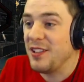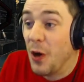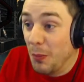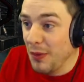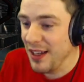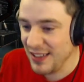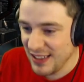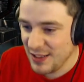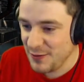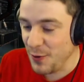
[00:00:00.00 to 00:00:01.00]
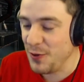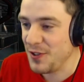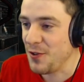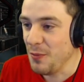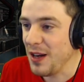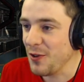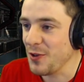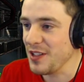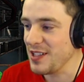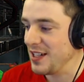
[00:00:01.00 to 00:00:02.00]
combat focused, combat
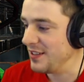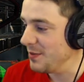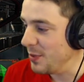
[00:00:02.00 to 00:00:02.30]
orientated.